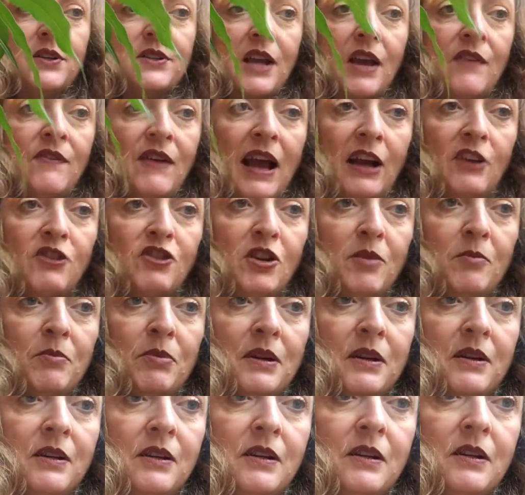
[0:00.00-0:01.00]
I've actually
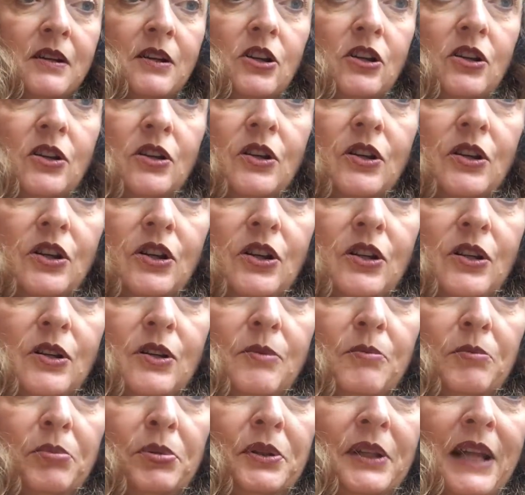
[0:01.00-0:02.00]
been
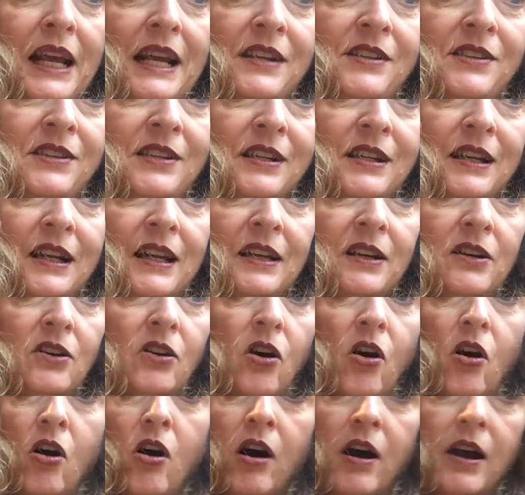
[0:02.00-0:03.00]
placing it
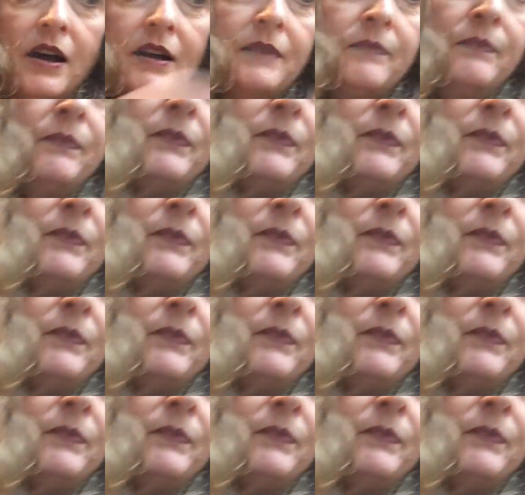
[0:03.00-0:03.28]
on